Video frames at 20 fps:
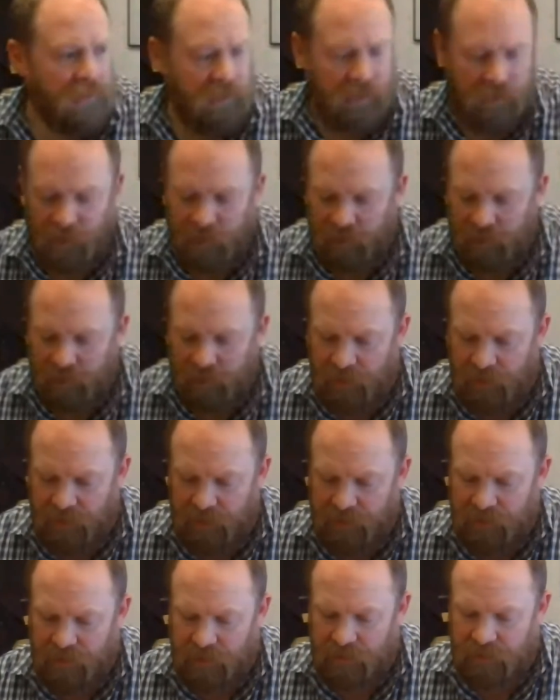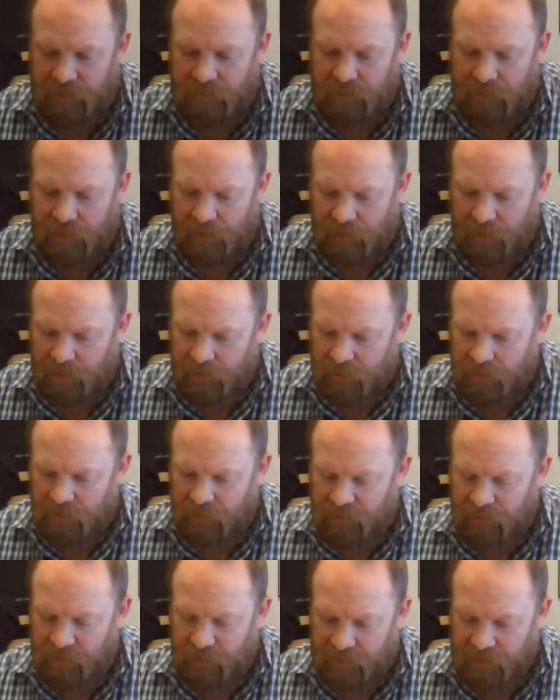can follow on, on
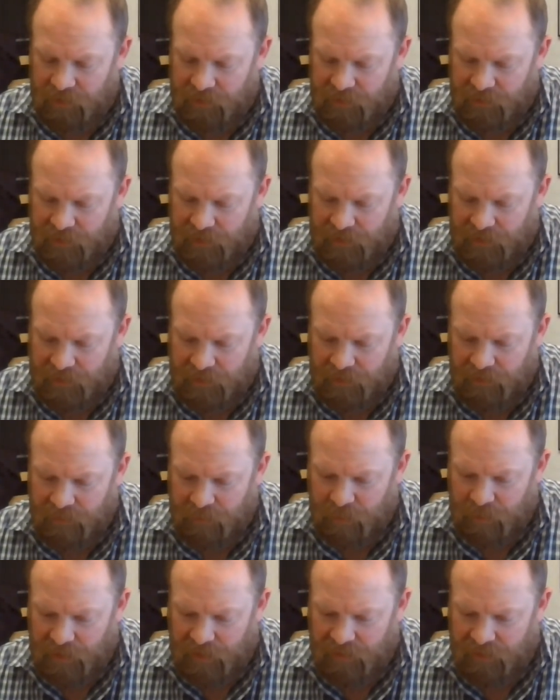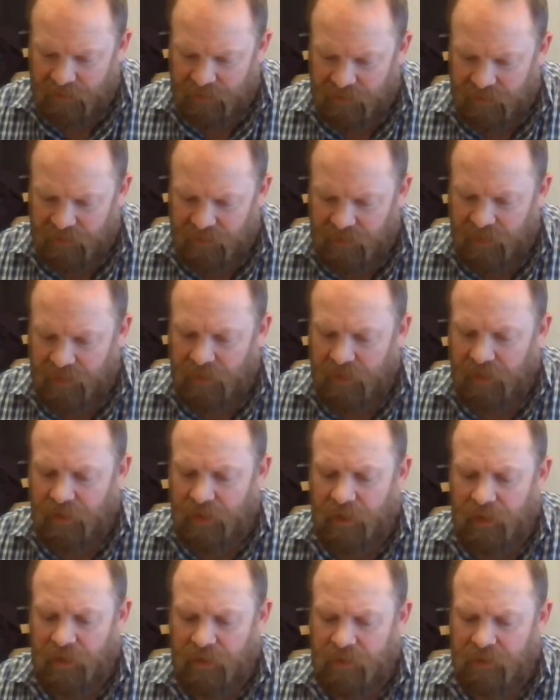Twitter and other places.
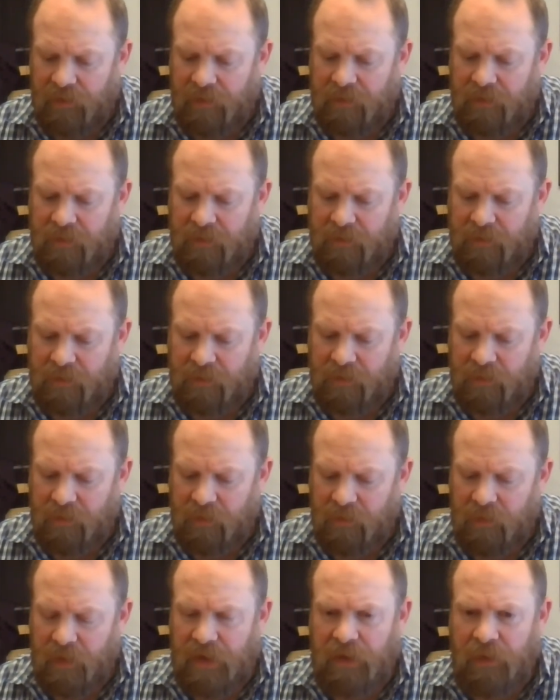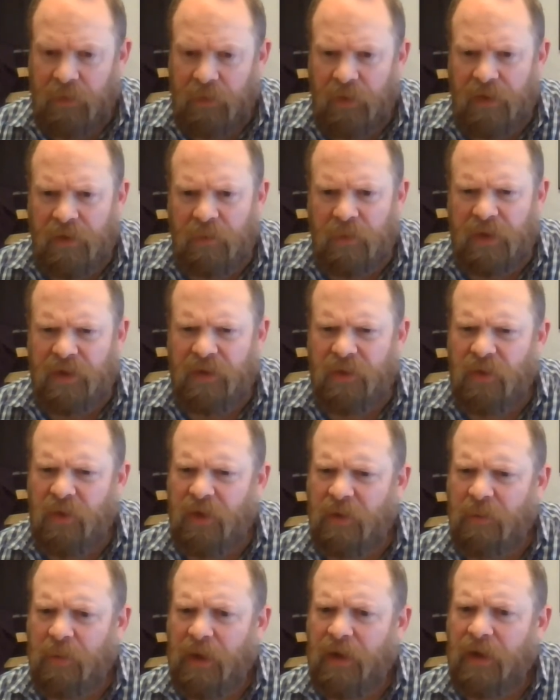Um, one thing we can
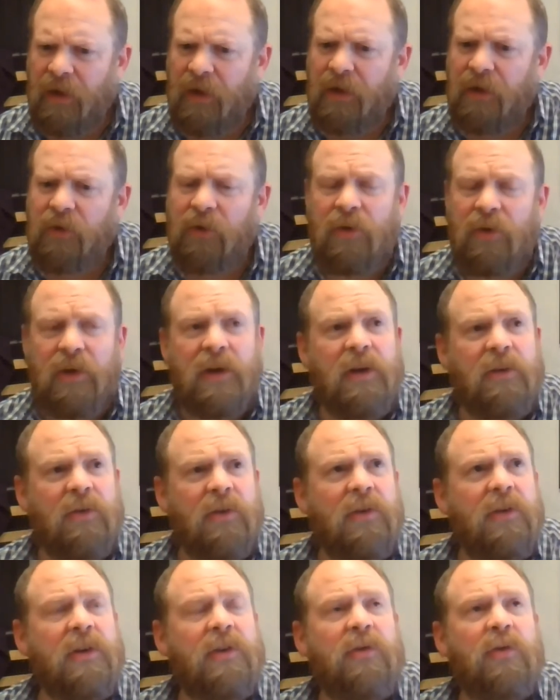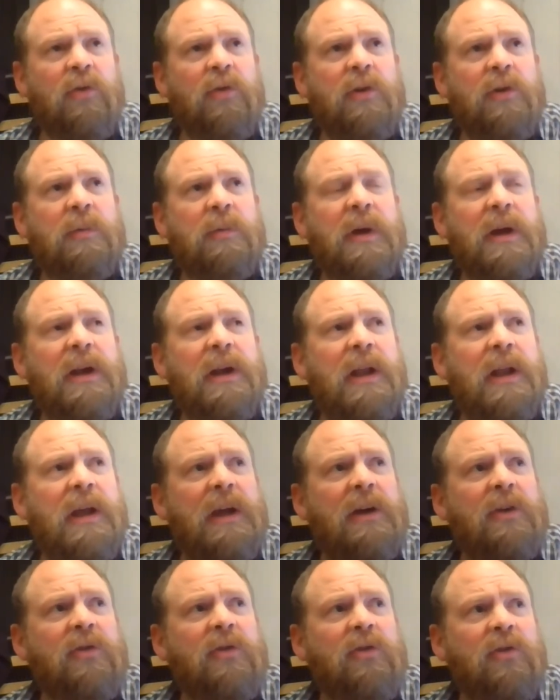think about, I heard an interesting talk about
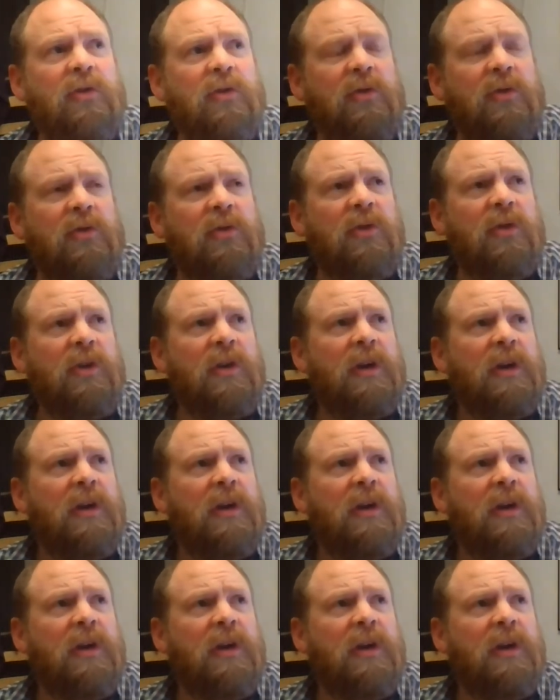how to